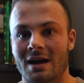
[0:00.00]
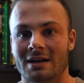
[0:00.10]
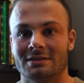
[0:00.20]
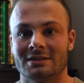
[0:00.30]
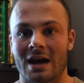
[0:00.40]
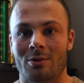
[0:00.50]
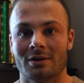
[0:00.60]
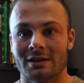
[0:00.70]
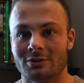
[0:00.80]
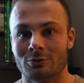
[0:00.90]
I shower
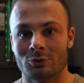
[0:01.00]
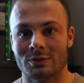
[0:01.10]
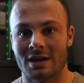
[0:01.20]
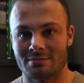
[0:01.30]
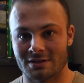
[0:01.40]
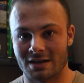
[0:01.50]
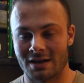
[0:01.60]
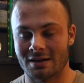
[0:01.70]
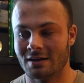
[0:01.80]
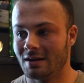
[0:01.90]
like 2 or 3 times a
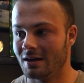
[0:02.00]
day.